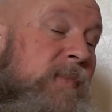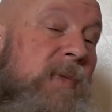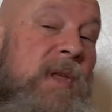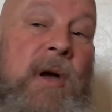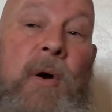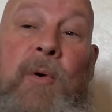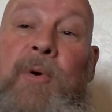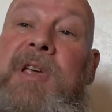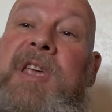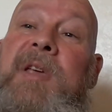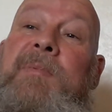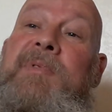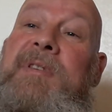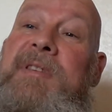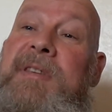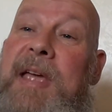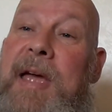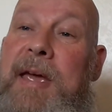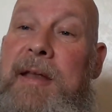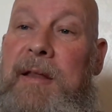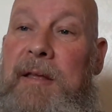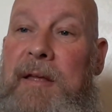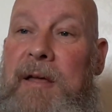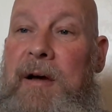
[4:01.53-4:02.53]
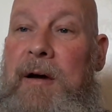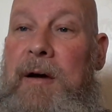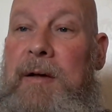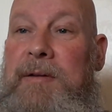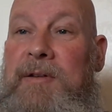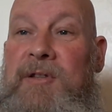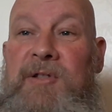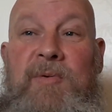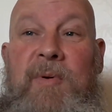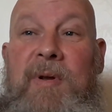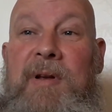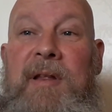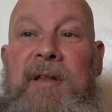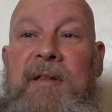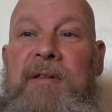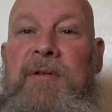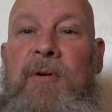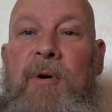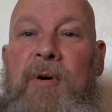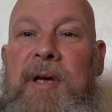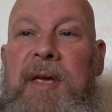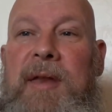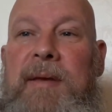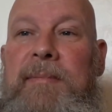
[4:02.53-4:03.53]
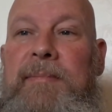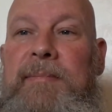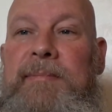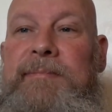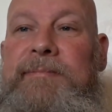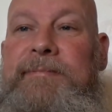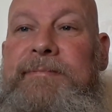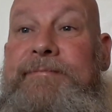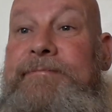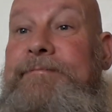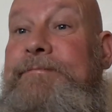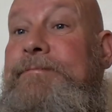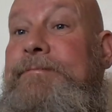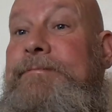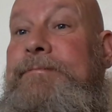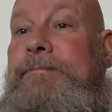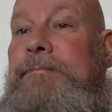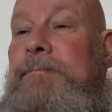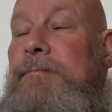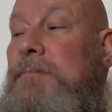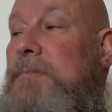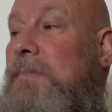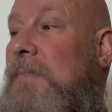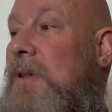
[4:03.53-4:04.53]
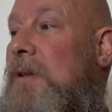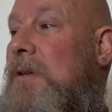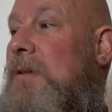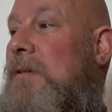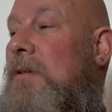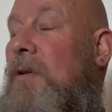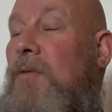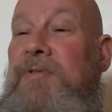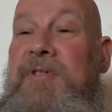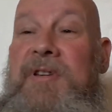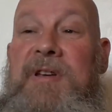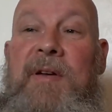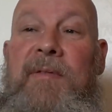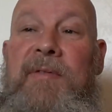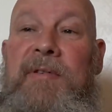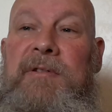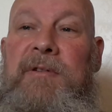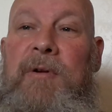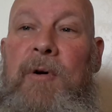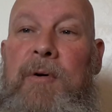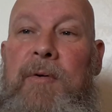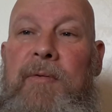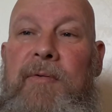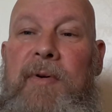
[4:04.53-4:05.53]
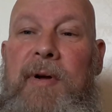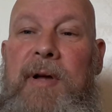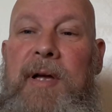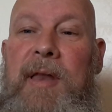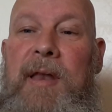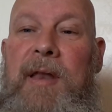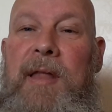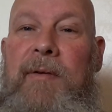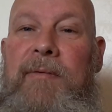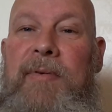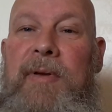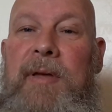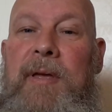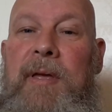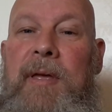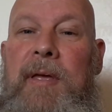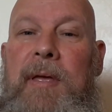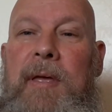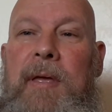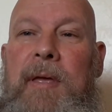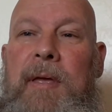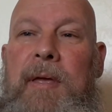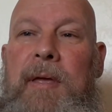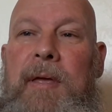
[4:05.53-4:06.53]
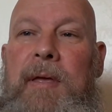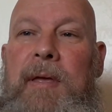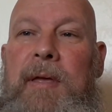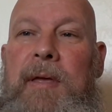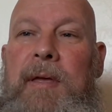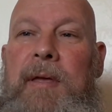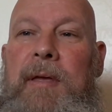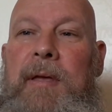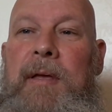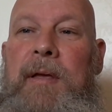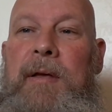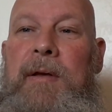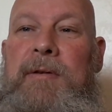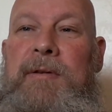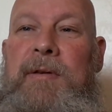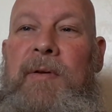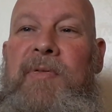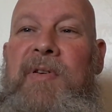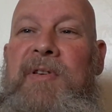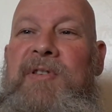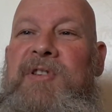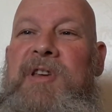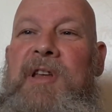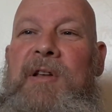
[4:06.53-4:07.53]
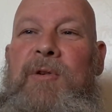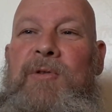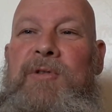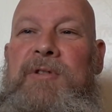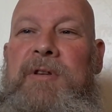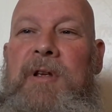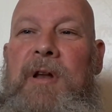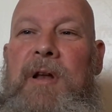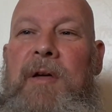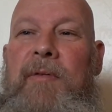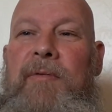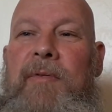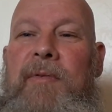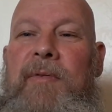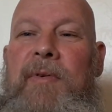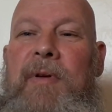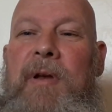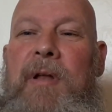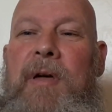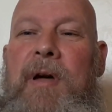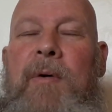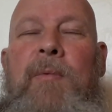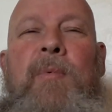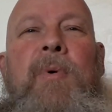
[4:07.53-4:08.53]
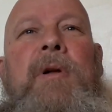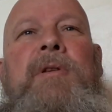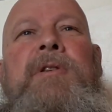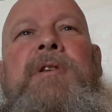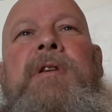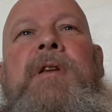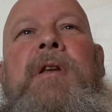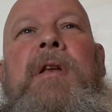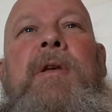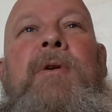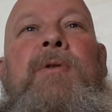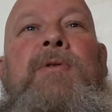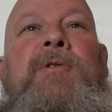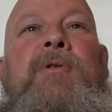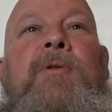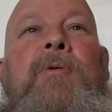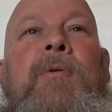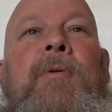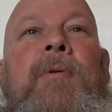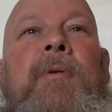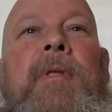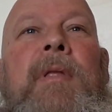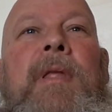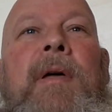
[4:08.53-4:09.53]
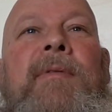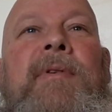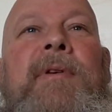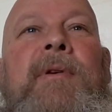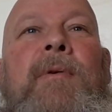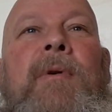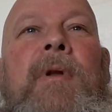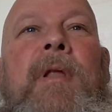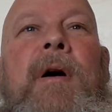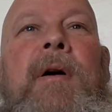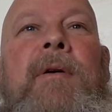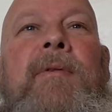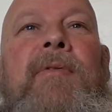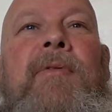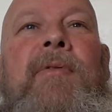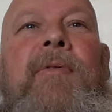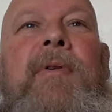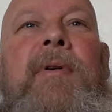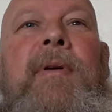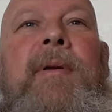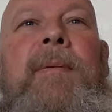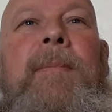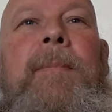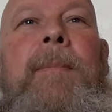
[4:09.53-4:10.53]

Oh, Gibbs is out in the garden. She will to let the dog in. Obviously, another dog fucking lover. Because I think she lost her love of her life. Why did you lose your love of your life?